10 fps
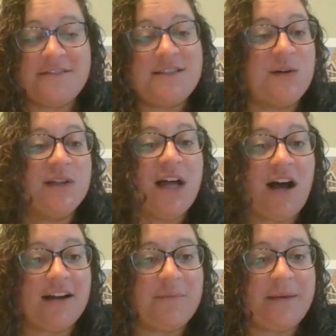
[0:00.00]
so
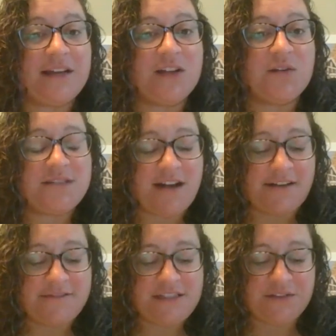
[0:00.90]
long been closed
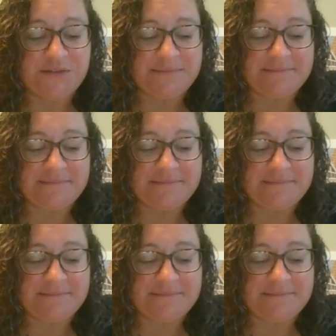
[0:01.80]
off to.